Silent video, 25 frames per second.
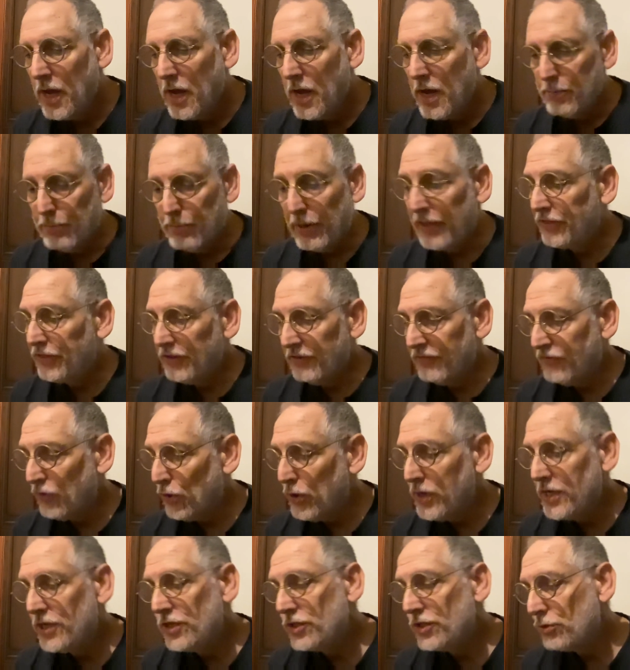But the
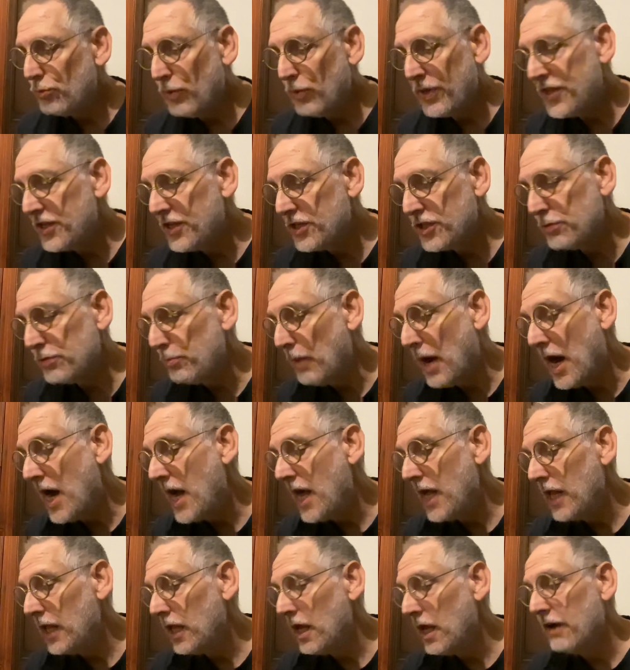voice with a
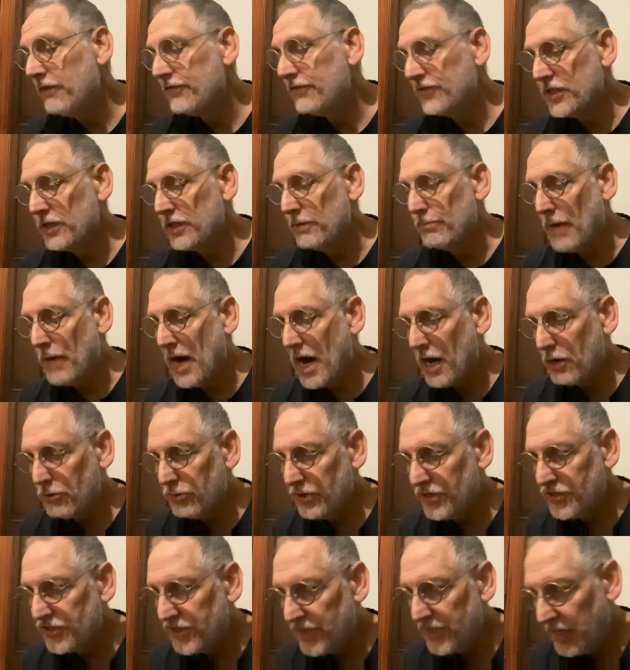smile of
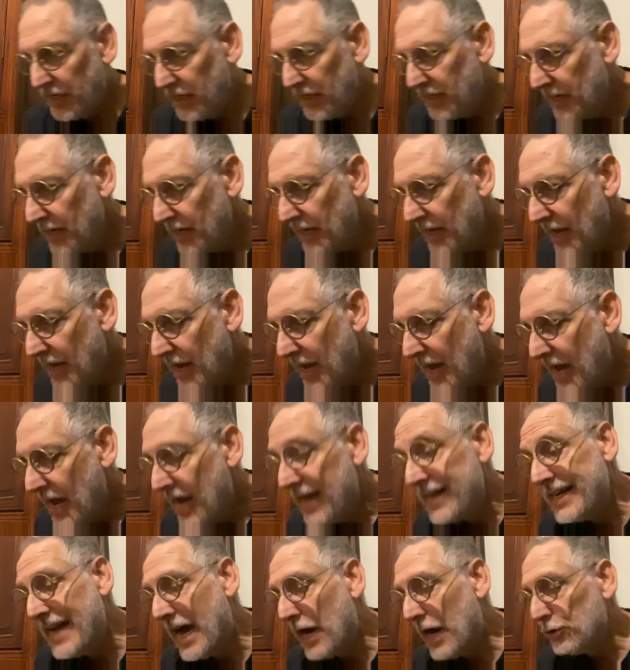democracy
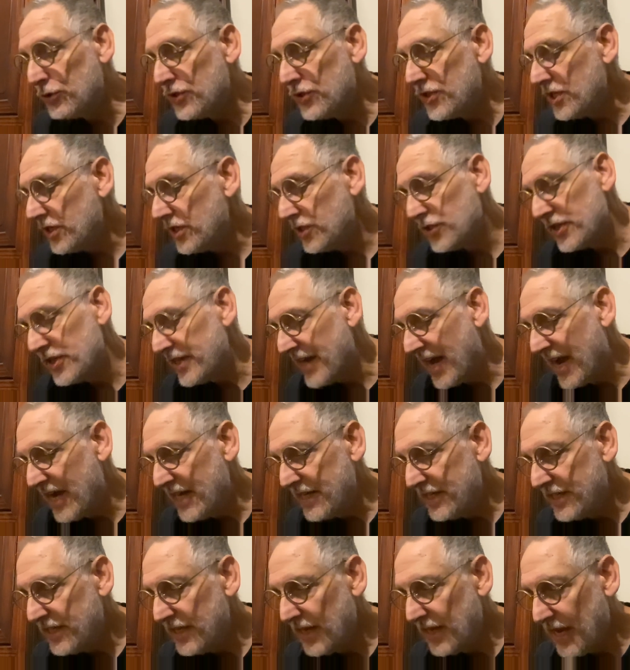announces
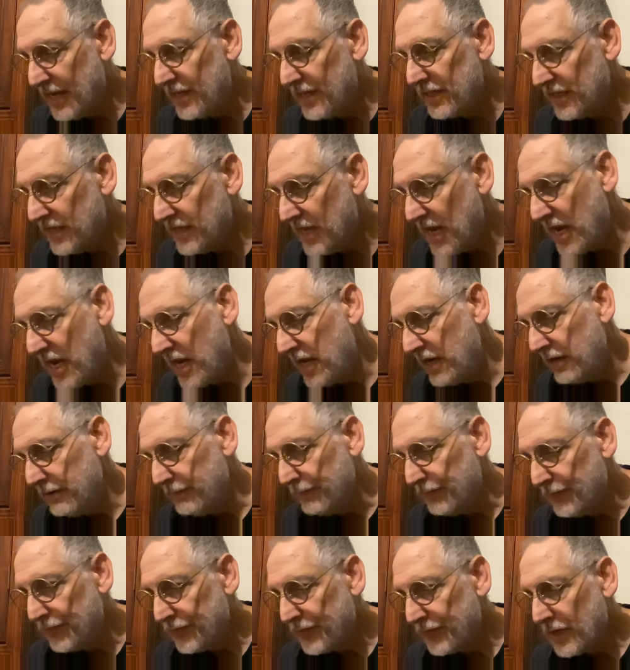night and day,
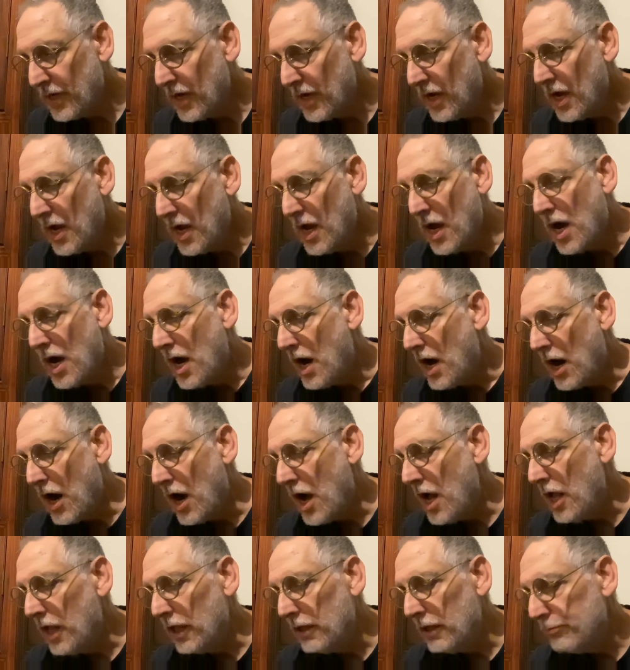
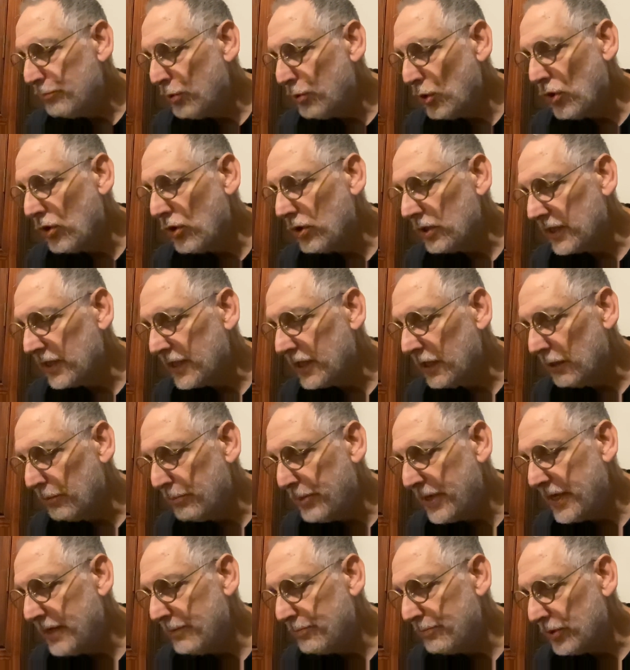all poor little
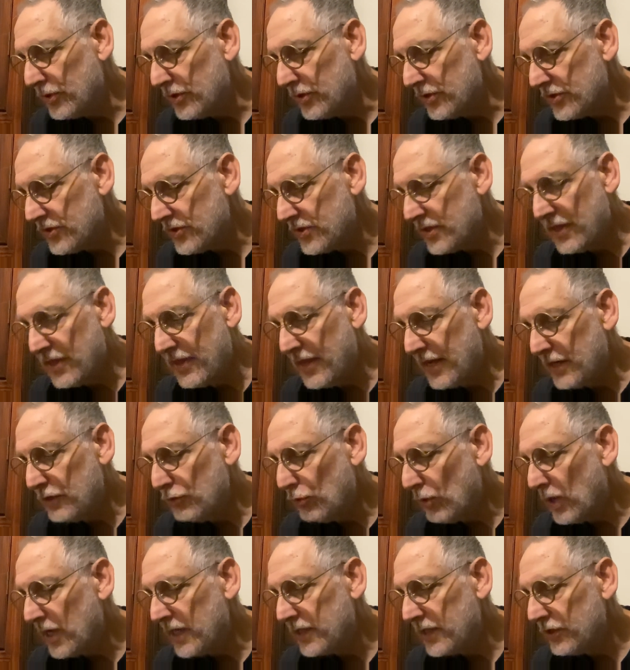peoples that
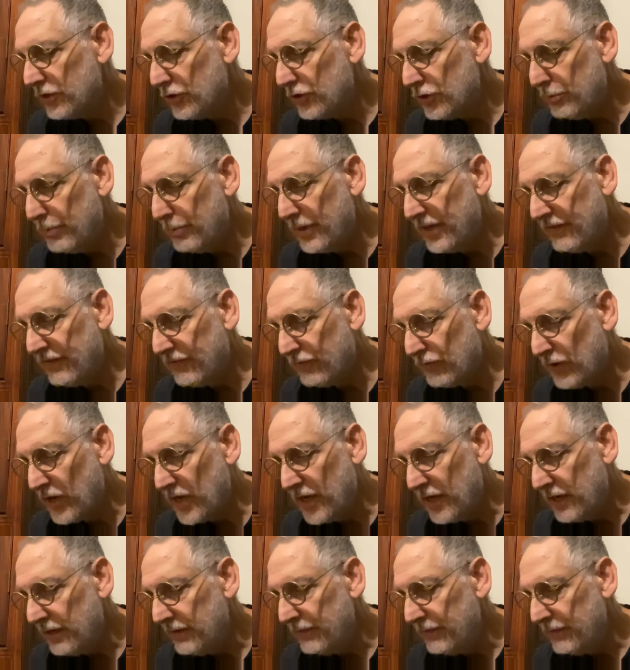want to be free,